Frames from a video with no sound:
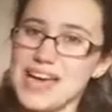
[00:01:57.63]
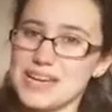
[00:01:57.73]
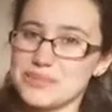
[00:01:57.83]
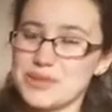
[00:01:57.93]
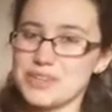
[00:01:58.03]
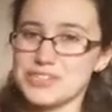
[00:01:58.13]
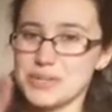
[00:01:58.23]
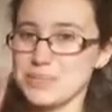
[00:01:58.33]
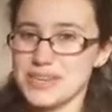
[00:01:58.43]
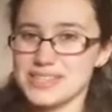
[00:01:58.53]
and with
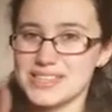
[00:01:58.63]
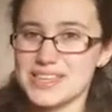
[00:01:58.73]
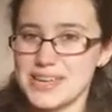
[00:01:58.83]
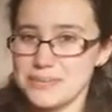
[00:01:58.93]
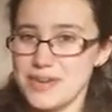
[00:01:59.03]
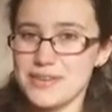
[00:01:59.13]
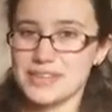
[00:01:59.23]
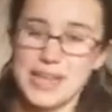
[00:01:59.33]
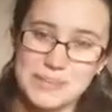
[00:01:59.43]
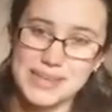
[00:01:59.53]
Chapuis, the
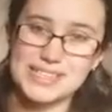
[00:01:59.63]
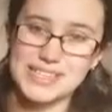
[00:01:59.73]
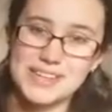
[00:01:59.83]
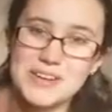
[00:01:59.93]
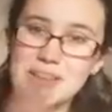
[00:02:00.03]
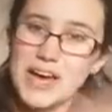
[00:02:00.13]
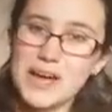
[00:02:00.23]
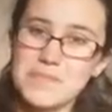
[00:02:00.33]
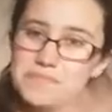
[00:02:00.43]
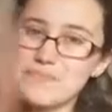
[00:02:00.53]
imperial ambassador,
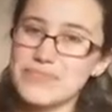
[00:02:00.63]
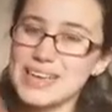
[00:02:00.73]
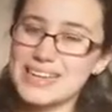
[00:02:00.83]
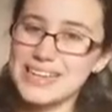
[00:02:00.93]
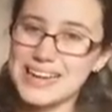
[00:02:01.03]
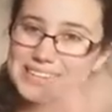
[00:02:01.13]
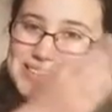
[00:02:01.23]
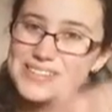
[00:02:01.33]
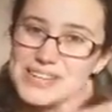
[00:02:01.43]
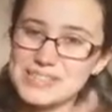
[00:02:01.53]
um, and
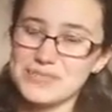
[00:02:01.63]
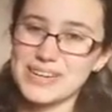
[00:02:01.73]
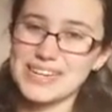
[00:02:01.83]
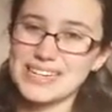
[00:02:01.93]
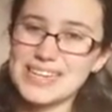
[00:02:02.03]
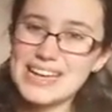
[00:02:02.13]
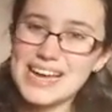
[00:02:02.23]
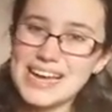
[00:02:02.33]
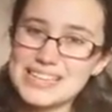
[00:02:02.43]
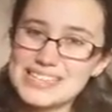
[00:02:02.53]
he's running uh,